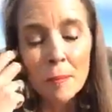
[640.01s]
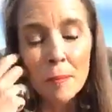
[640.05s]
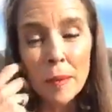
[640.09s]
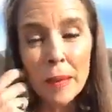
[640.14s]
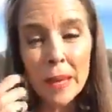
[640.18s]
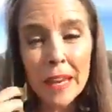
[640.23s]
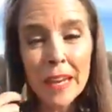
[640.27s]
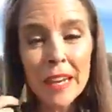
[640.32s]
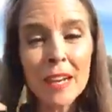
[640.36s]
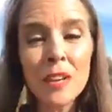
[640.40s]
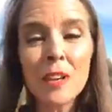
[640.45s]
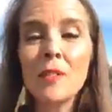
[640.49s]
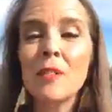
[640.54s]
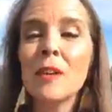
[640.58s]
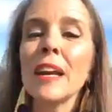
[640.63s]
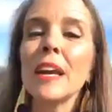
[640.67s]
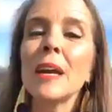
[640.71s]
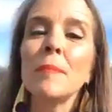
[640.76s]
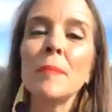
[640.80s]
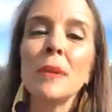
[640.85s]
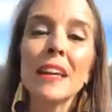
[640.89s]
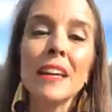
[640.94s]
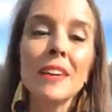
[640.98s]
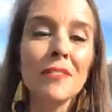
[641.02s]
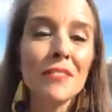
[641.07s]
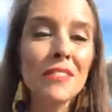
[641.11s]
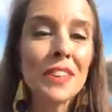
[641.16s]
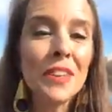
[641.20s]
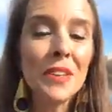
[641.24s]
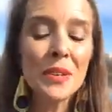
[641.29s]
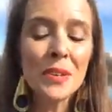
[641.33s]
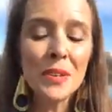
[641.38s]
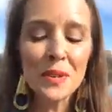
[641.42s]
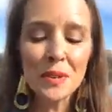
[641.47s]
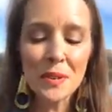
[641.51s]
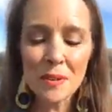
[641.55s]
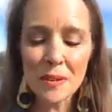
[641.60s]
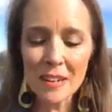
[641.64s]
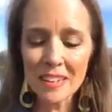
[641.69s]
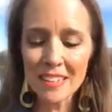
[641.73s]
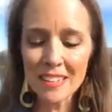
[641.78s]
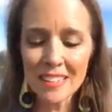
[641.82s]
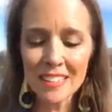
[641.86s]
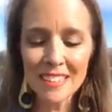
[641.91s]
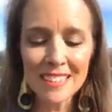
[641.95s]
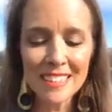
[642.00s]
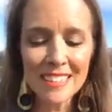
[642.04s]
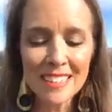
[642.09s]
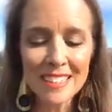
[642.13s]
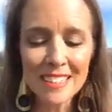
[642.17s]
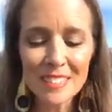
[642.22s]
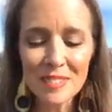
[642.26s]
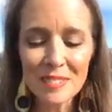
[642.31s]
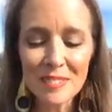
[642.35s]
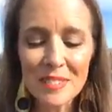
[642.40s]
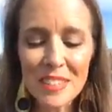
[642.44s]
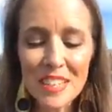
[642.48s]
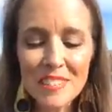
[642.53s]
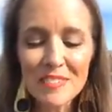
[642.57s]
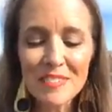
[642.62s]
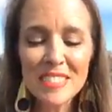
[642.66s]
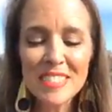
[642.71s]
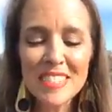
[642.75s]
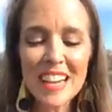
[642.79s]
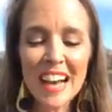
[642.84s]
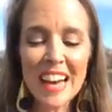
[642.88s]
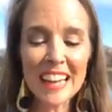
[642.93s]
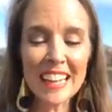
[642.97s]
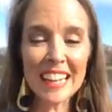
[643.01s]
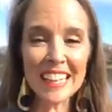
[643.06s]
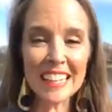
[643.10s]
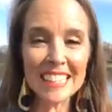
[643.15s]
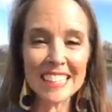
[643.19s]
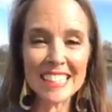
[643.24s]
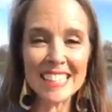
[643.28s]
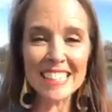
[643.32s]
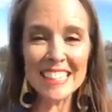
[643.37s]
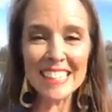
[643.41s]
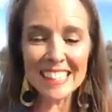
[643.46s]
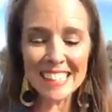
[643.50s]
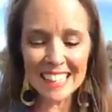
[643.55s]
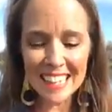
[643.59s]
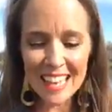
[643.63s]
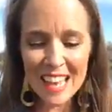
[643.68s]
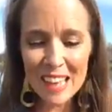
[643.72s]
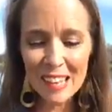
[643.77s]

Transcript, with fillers: Panoramic view. We've done it.